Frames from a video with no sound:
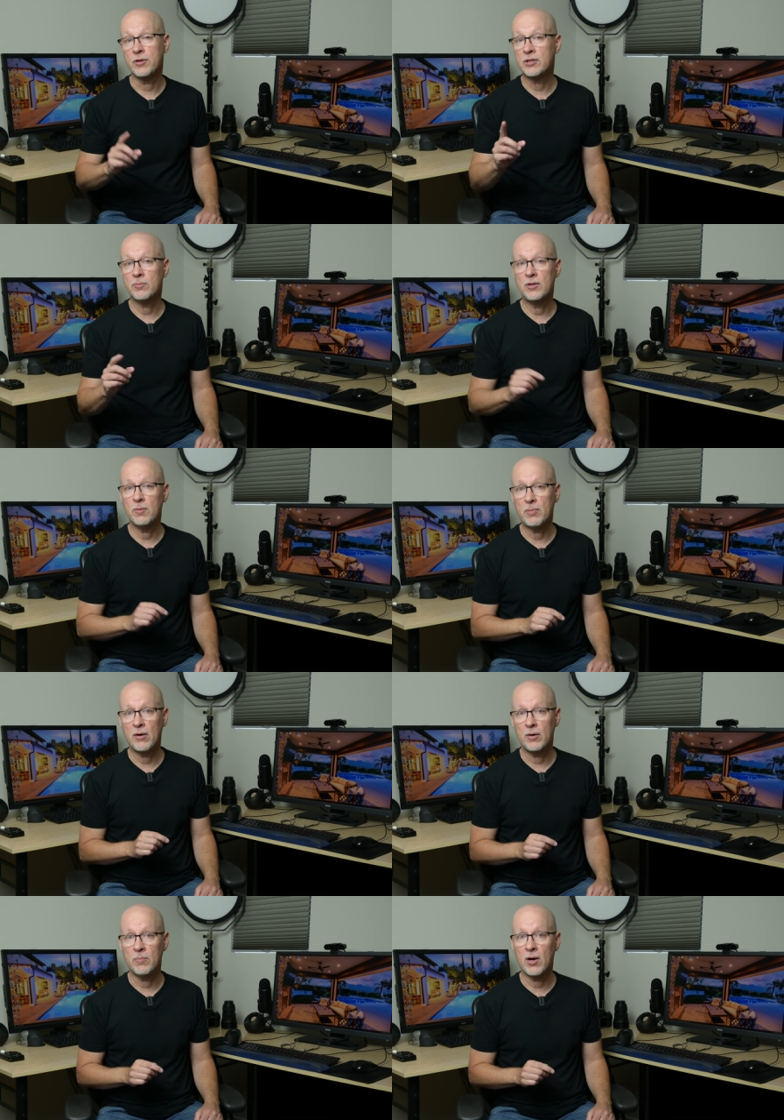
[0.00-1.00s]
And something to
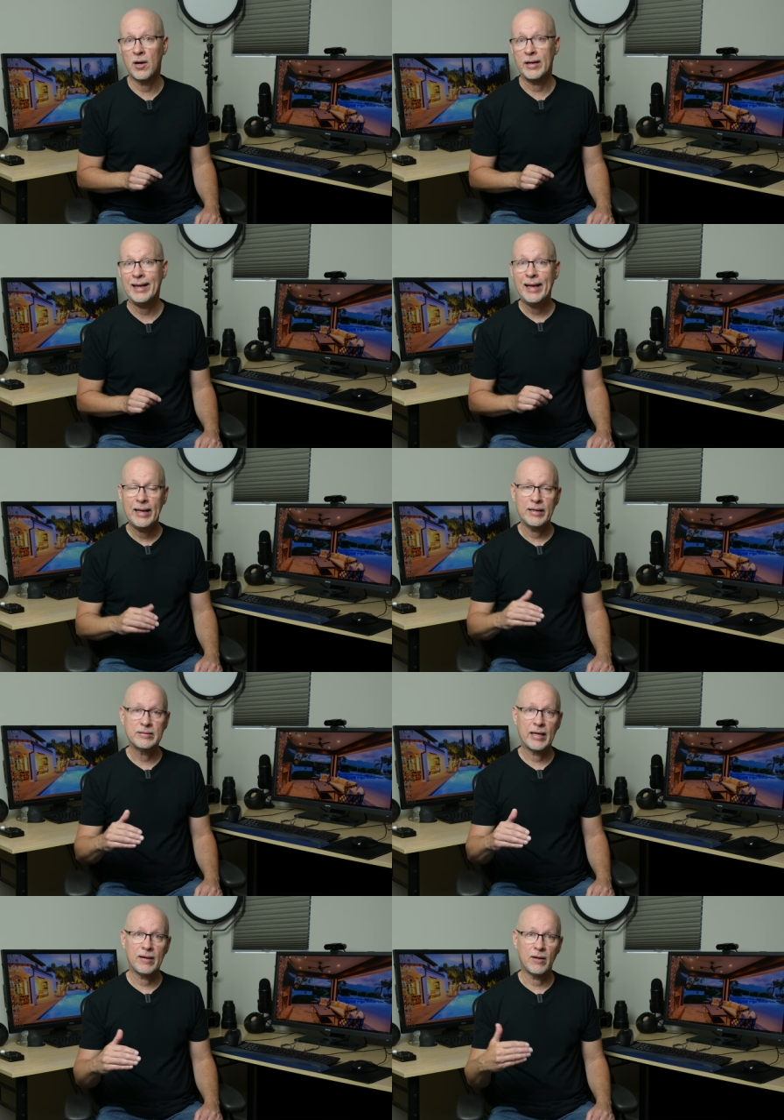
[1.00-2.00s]
bear in mind
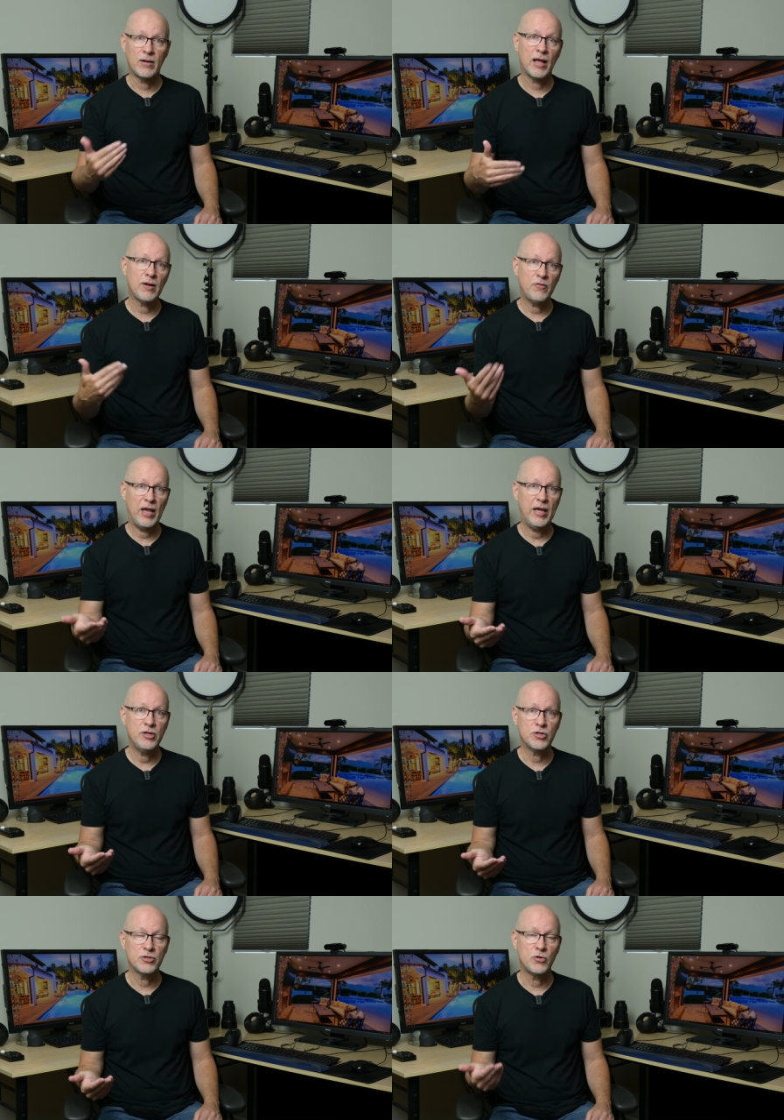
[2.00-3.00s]
is that a lot of
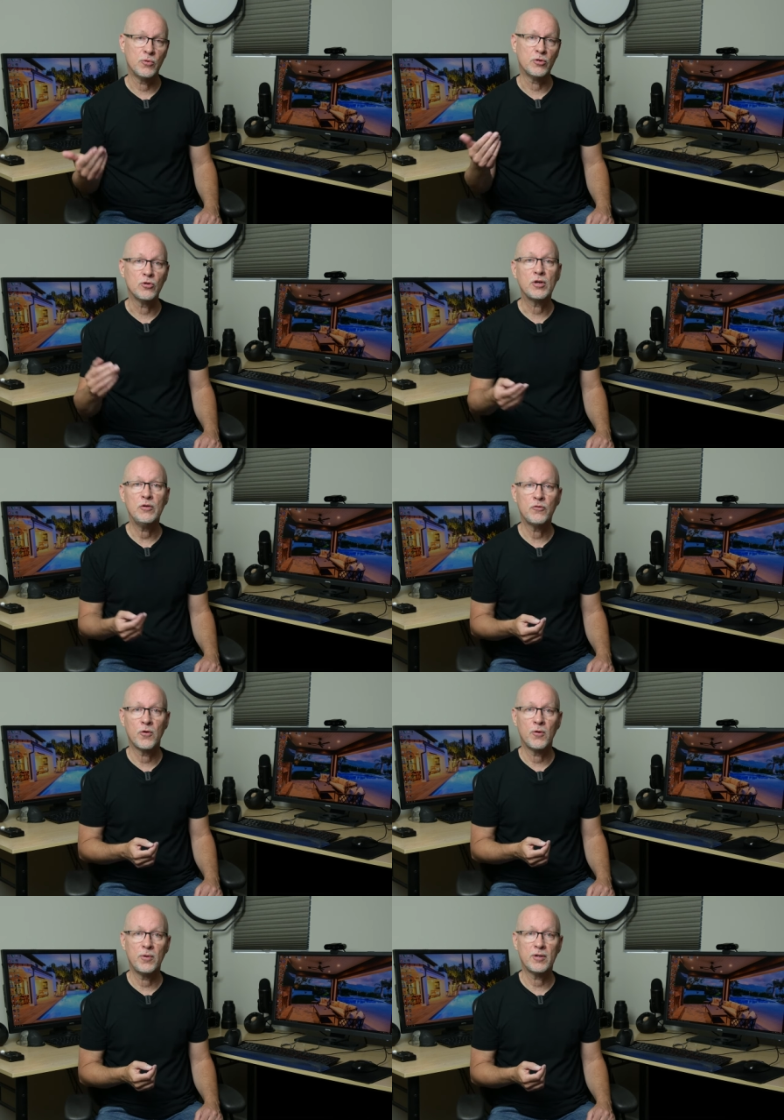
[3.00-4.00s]
agents who are looking
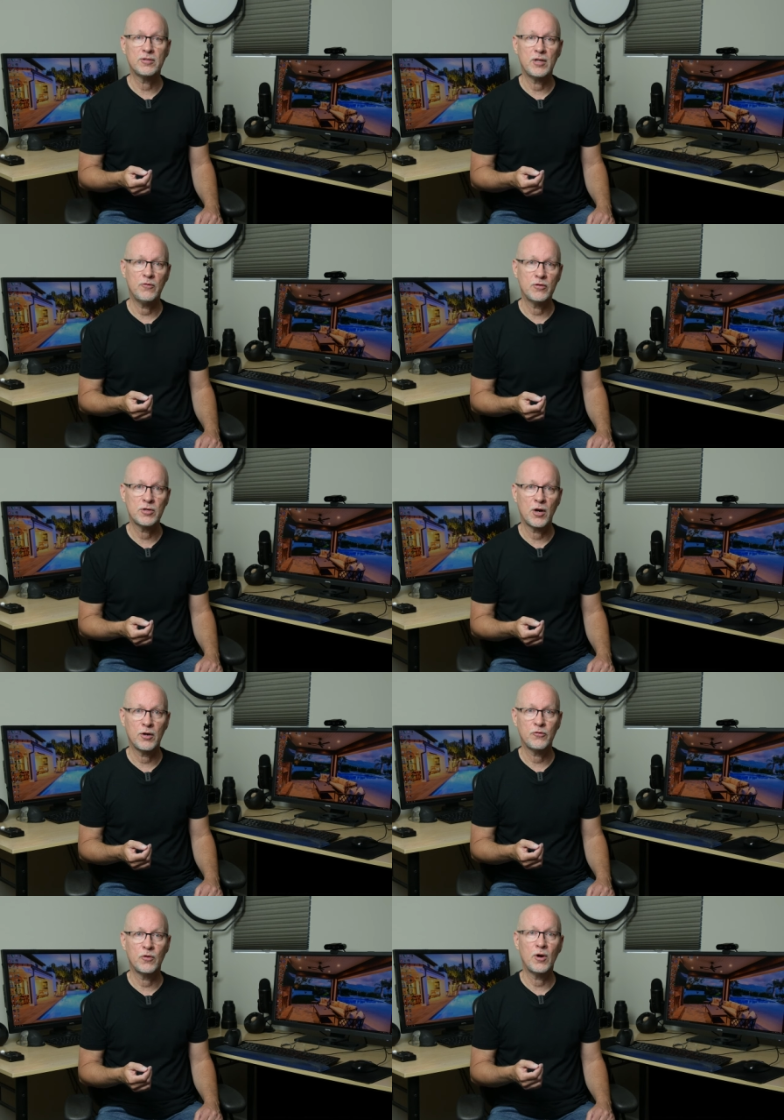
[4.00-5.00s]
for a real estate
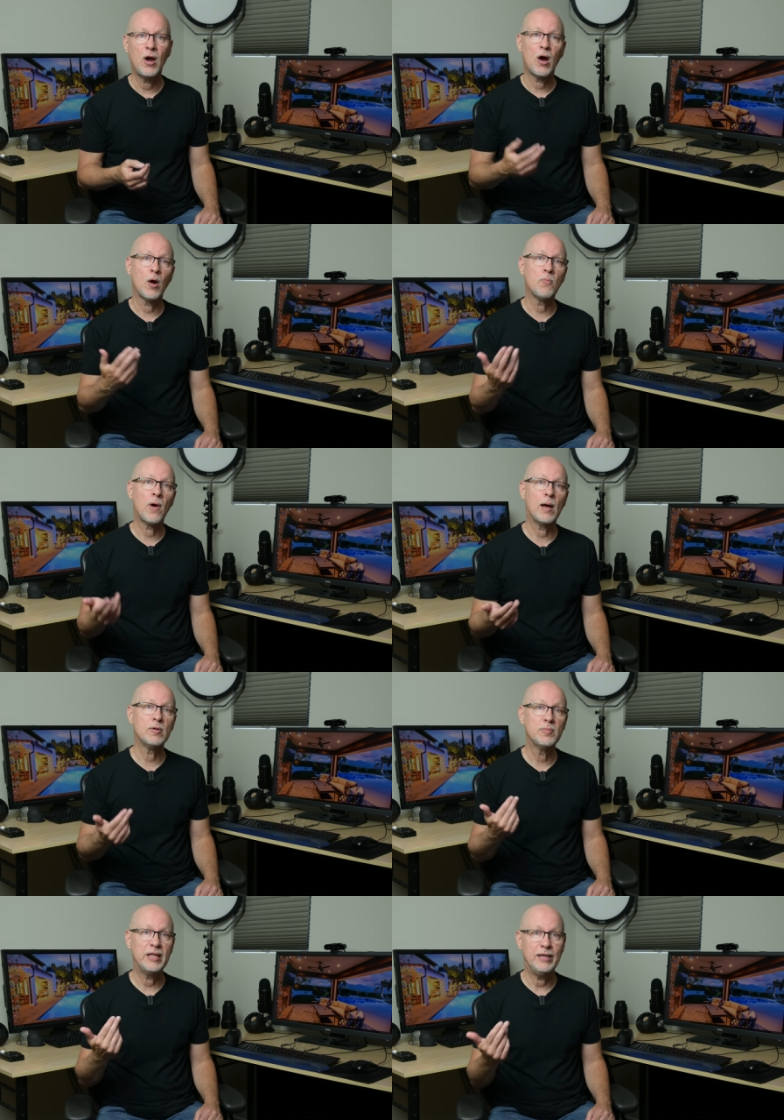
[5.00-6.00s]
photographer are
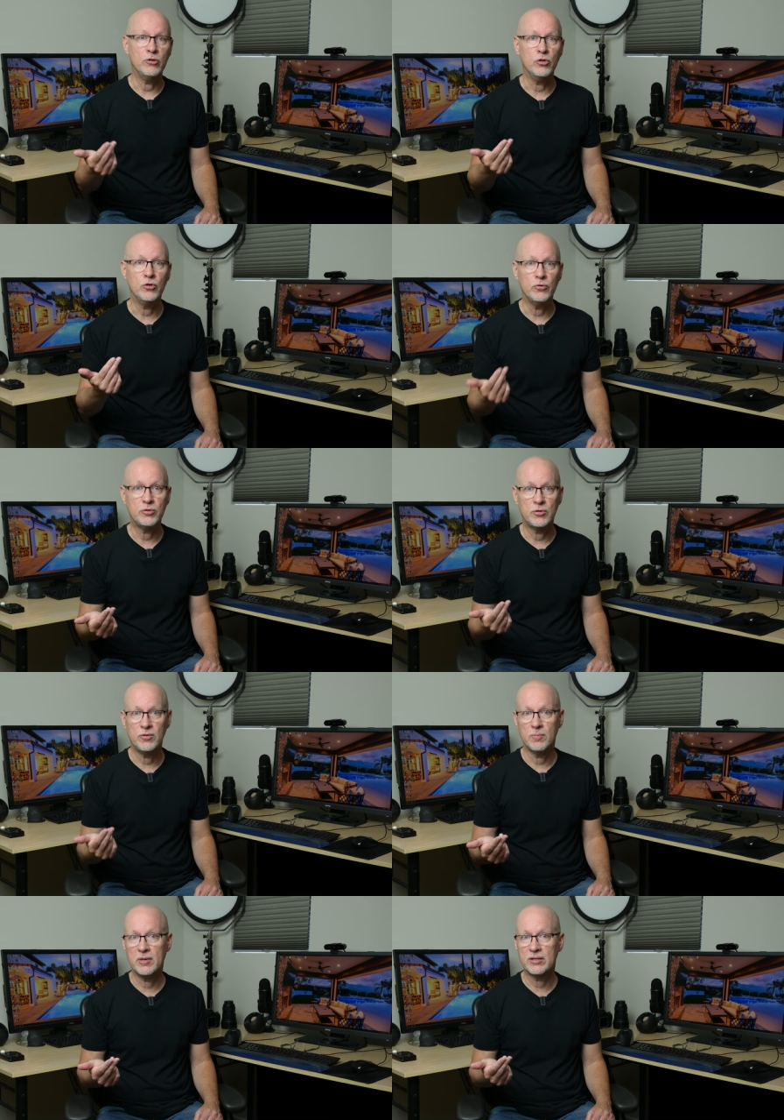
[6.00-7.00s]
probably new
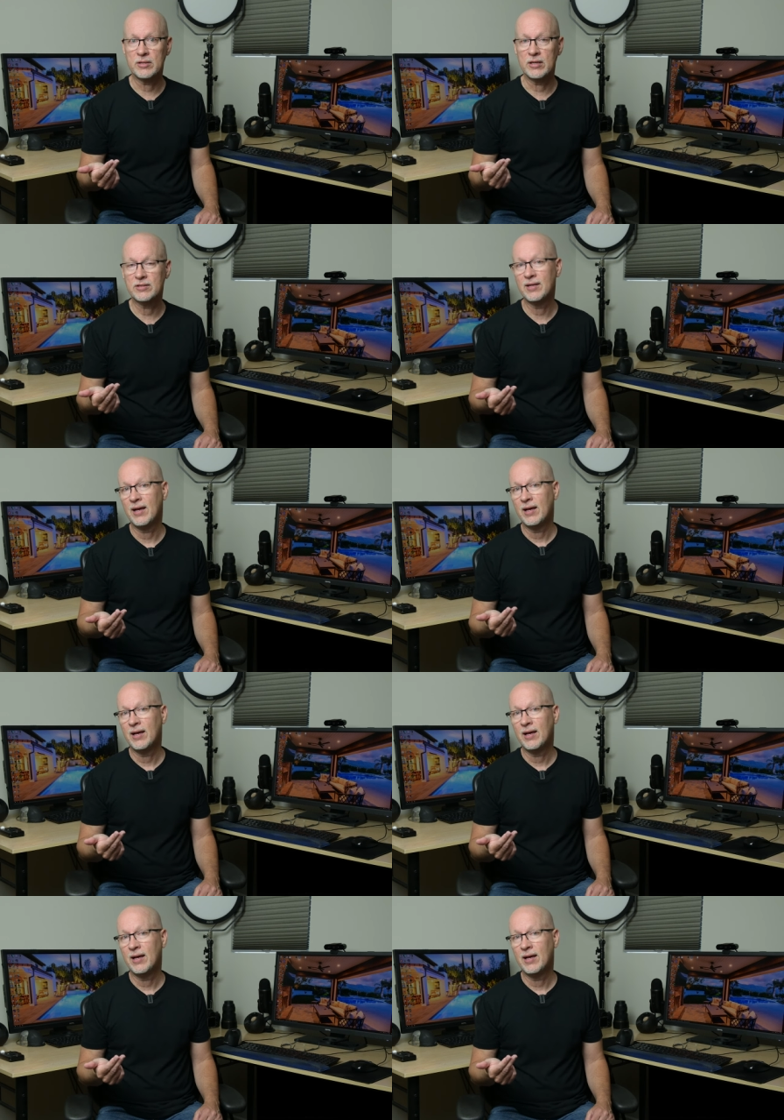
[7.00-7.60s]
to the business.